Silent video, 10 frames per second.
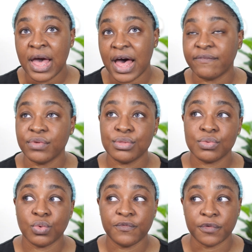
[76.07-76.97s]
I've
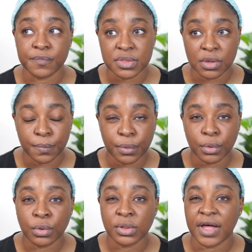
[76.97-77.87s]
used one from
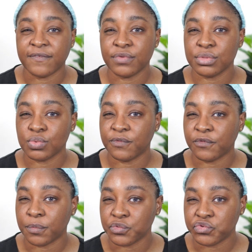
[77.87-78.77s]
Simple, I've used one
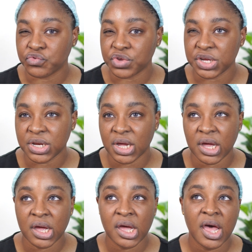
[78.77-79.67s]
from Neutrogena,